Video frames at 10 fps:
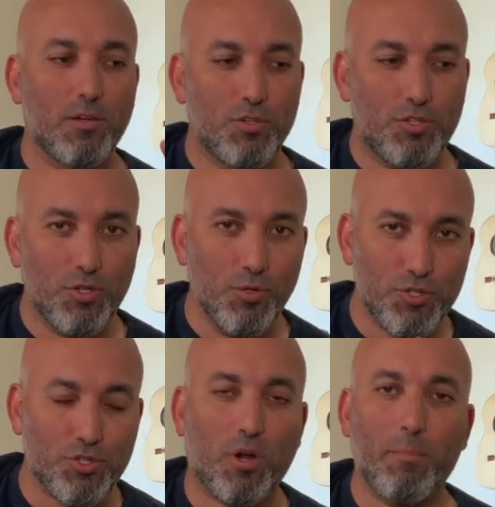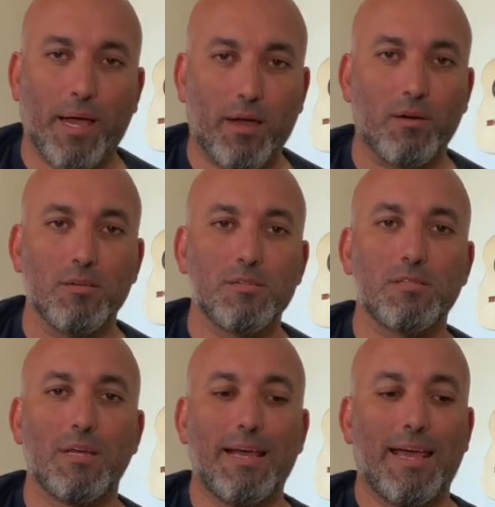2 strum
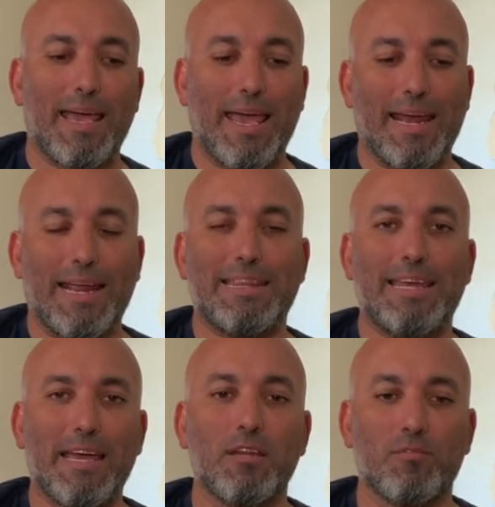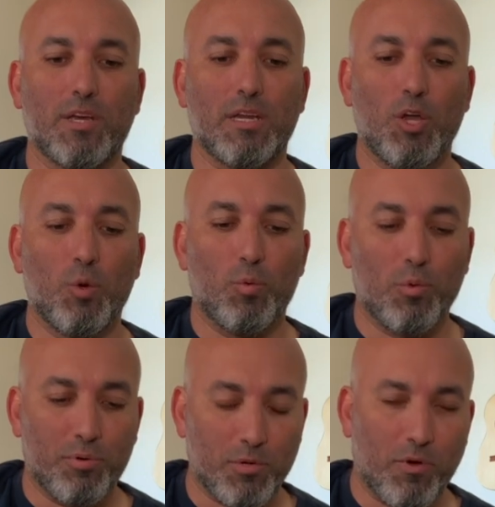patterns, and at the end of it, we'll
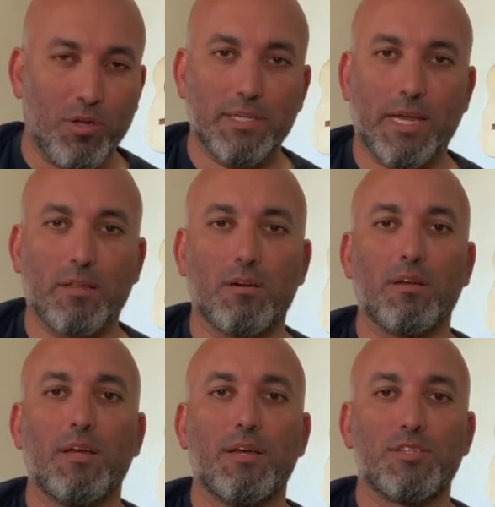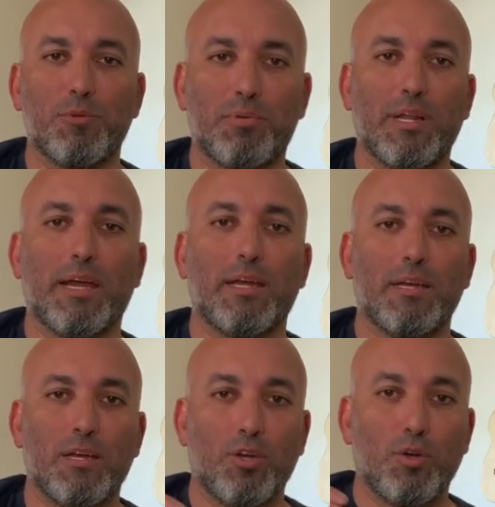put them all together to
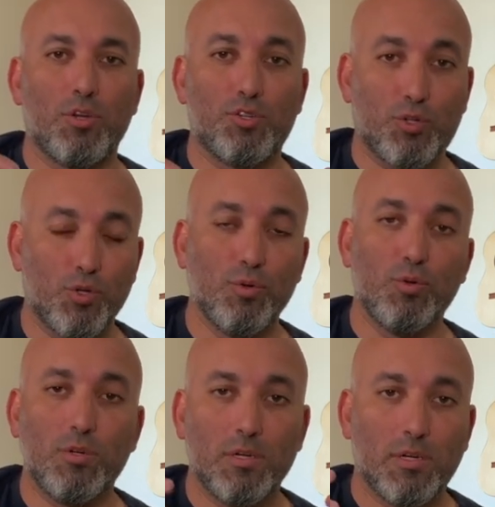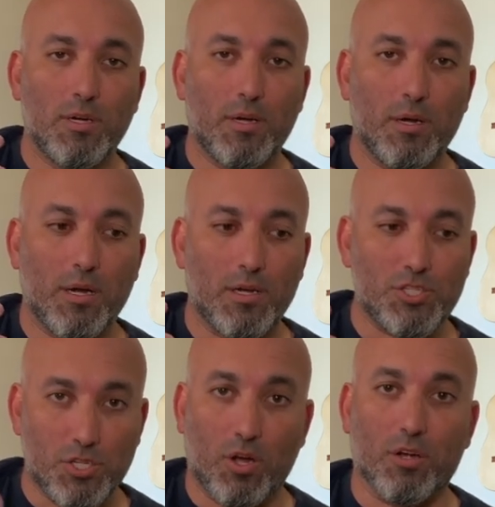play 2
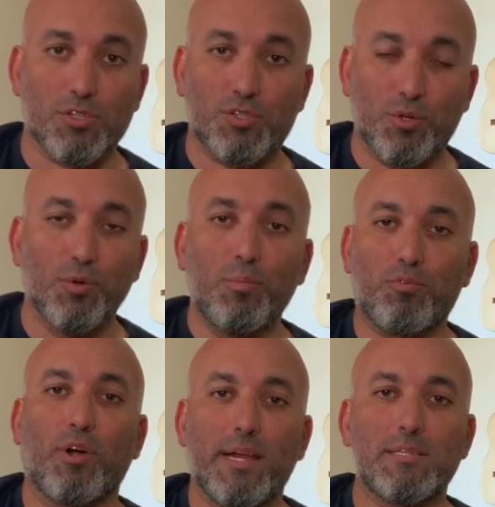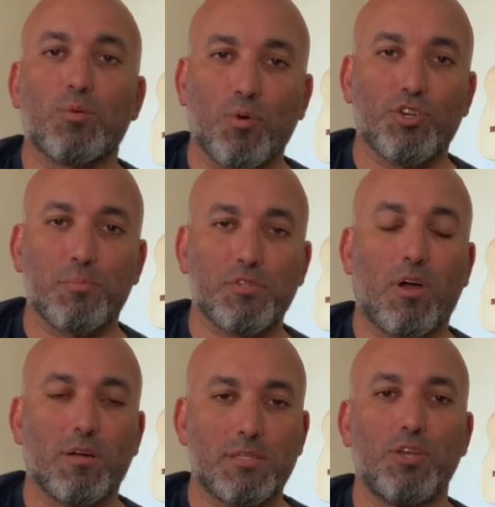songs, 2 praise and worship
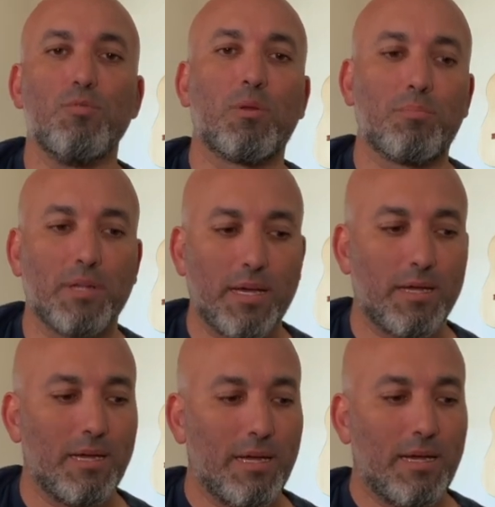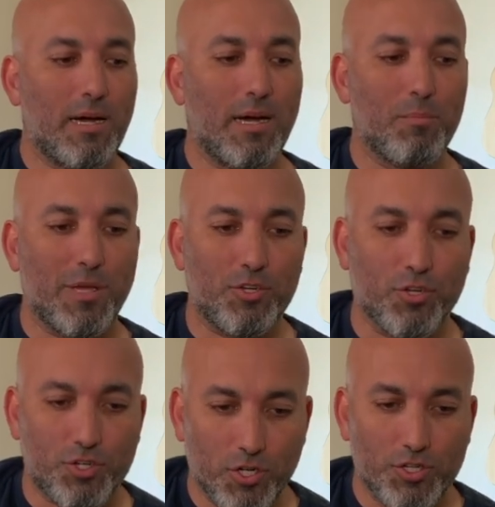songs that you can play in your
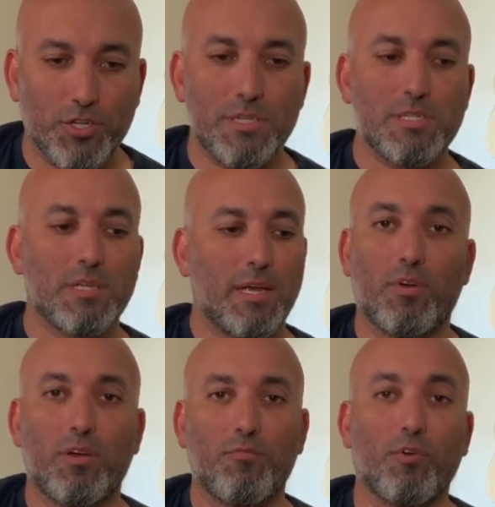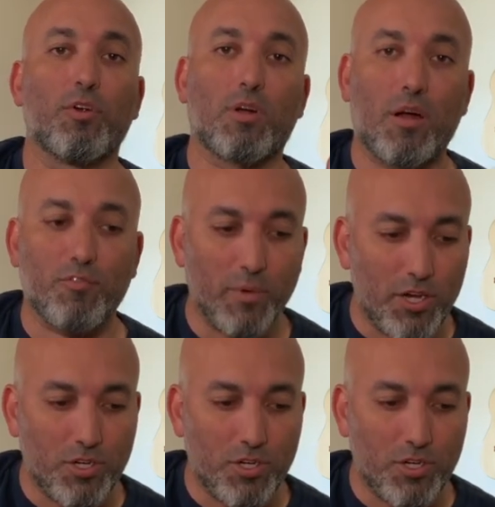churches, for your confirmation